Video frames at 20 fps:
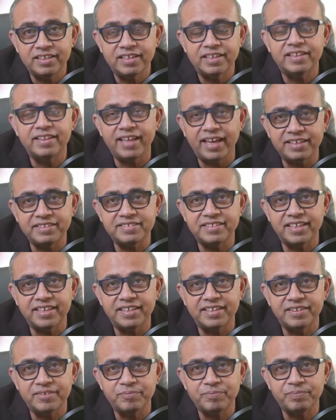That said,
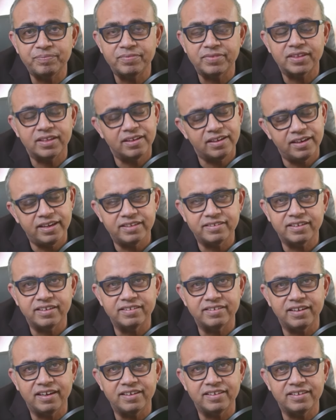let's get
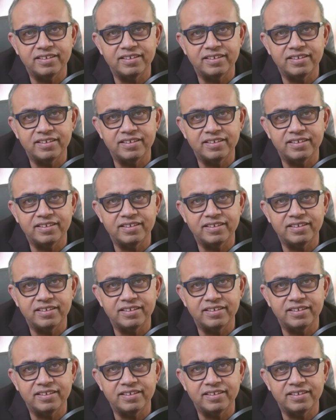started.